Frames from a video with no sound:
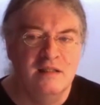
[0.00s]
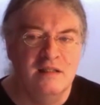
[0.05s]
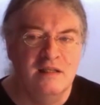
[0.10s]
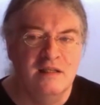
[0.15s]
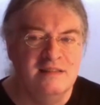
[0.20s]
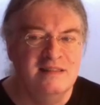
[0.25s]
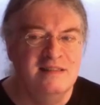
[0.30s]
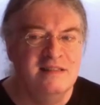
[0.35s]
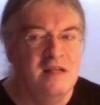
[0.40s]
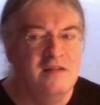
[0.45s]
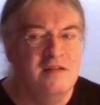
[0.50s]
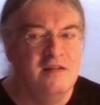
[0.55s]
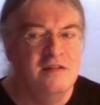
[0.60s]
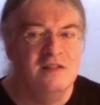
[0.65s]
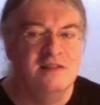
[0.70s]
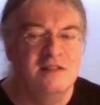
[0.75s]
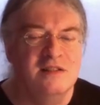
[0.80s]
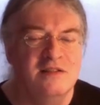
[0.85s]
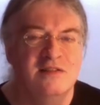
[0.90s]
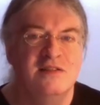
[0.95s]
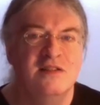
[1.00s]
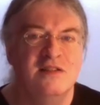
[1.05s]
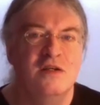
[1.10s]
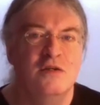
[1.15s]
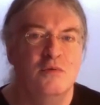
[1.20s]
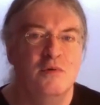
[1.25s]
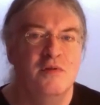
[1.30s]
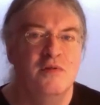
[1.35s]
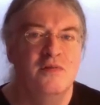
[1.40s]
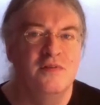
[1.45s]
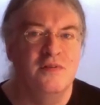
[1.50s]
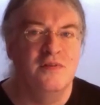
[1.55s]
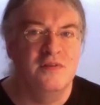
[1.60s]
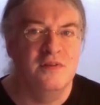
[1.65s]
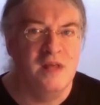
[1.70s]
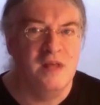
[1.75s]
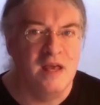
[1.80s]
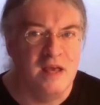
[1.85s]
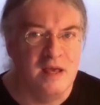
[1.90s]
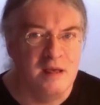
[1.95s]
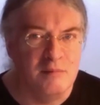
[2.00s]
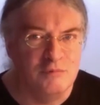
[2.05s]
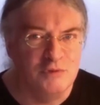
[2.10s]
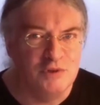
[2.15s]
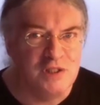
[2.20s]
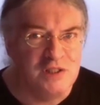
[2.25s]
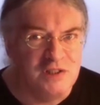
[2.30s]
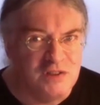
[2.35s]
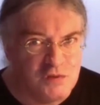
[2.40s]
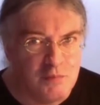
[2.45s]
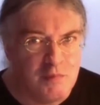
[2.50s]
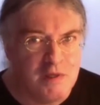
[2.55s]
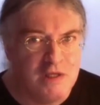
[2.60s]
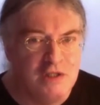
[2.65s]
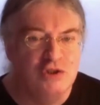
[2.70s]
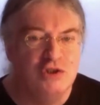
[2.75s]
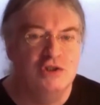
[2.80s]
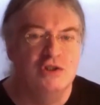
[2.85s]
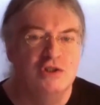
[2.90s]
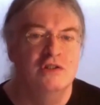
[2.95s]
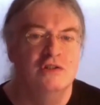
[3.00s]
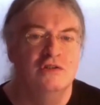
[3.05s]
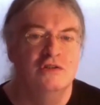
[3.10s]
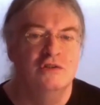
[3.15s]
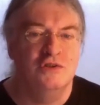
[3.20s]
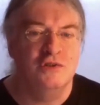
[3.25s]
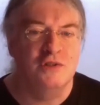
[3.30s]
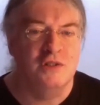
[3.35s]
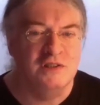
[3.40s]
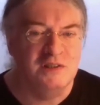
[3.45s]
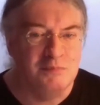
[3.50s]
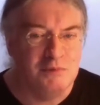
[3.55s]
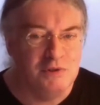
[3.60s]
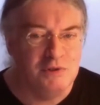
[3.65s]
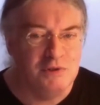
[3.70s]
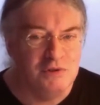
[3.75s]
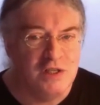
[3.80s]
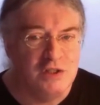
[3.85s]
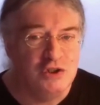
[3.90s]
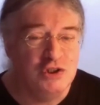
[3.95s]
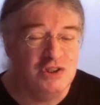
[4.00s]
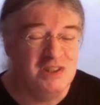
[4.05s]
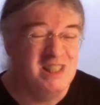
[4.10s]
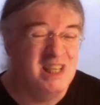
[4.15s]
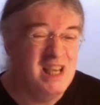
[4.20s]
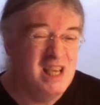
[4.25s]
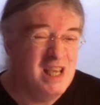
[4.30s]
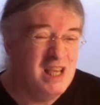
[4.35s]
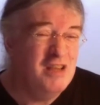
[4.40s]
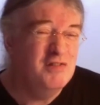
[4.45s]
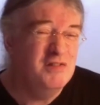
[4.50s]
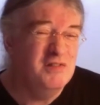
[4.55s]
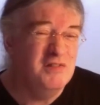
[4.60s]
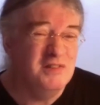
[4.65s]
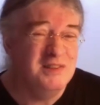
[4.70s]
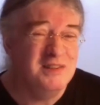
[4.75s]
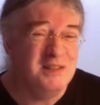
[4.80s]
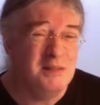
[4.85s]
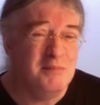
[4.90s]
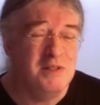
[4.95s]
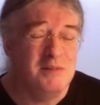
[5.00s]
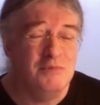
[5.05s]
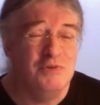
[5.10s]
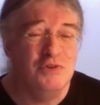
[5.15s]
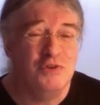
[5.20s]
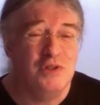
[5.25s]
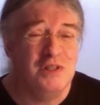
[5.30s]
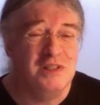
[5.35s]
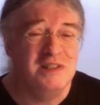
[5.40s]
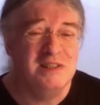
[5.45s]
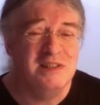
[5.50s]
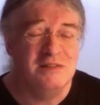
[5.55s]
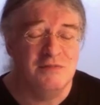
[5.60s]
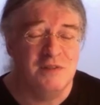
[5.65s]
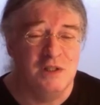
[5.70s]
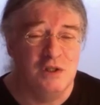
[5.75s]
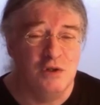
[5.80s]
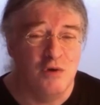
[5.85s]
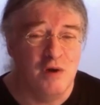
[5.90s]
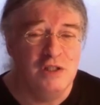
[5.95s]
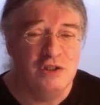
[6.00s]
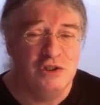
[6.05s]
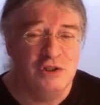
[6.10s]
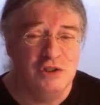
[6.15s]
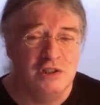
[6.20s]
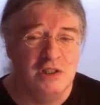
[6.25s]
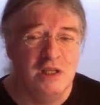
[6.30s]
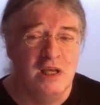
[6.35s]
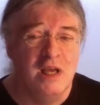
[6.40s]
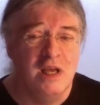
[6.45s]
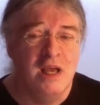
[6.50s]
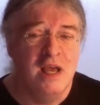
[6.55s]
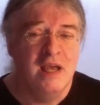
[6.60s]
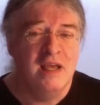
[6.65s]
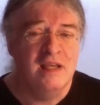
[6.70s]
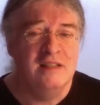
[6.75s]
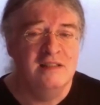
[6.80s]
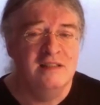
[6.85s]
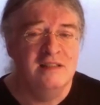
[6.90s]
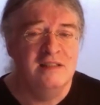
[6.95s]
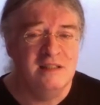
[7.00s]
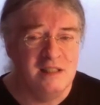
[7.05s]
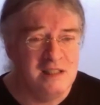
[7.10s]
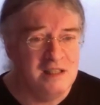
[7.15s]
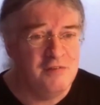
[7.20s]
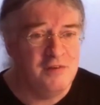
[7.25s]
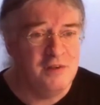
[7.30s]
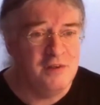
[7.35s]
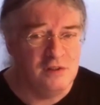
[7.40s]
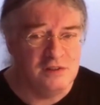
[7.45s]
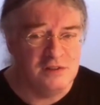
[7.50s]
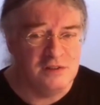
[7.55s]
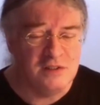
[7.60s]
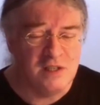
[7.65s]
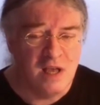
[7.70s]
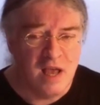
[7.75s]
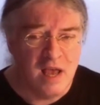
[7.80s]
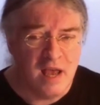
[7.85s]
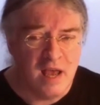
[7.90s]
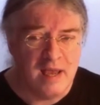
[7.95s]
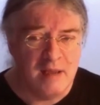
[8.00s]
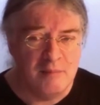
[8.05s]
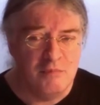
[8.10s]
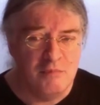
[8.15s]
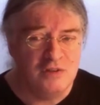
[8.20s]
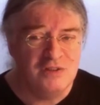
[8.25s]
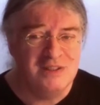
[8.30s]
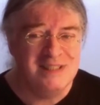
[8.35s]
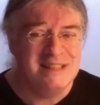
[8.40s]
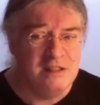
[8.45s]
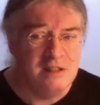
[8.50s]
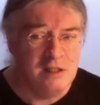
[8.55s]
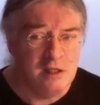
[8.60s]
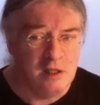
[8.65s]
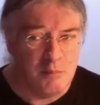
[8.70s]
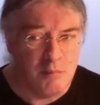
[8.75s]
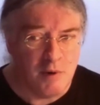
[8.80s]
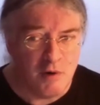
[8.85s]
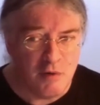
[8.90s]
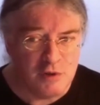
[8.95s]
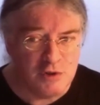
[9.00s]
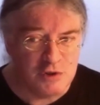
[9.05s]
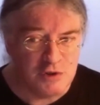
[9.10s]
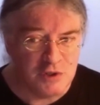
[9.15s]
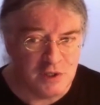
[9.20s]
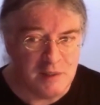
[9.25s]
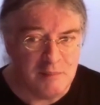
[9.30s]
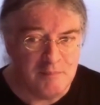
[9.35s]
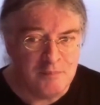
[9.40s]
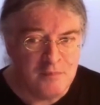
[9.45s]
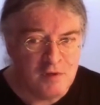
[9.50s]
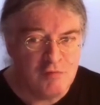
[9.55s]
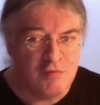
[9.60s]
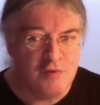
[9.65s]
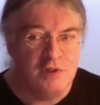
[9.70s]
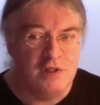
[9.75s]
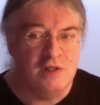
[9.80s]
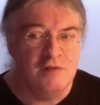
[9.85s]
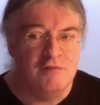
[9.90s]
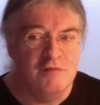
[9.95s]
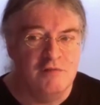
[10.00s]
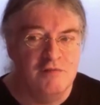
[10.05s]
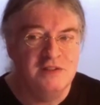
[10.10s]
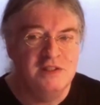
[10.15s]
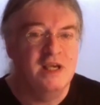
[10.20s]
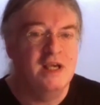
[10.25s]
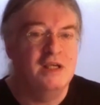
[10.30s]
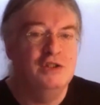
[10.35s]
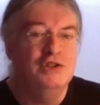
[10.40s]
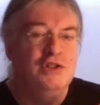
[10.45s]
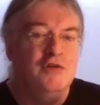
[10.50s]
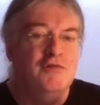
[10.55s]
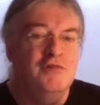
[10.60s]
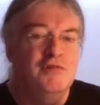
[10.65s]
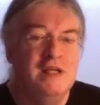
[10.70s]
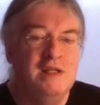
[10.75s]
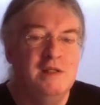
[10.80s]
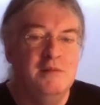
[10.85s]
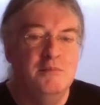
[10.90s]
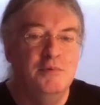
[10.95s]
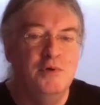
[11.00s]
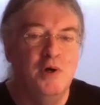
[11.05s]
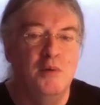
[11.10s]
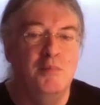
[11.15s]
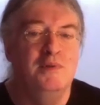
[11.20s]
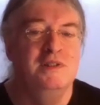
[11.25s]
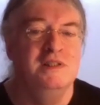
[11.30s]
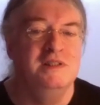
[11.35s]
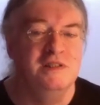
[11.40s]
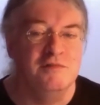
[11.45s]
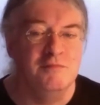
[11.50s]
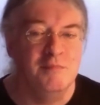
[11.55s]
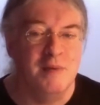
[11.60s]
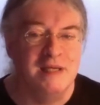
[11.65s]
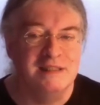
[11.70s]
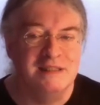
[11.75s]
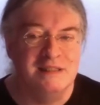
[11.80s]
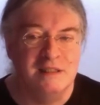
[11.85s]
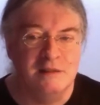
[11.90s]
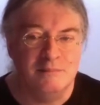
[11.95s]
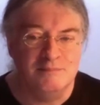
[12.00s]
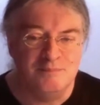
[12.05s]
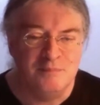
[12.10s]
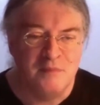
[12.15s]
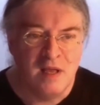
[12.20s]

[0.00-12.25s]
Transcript: I'd say that it's concerned with transformation, transmutation, even sometimes transfiguration is significant, not just in the laboratory for the investigation of the hidden properties of matter,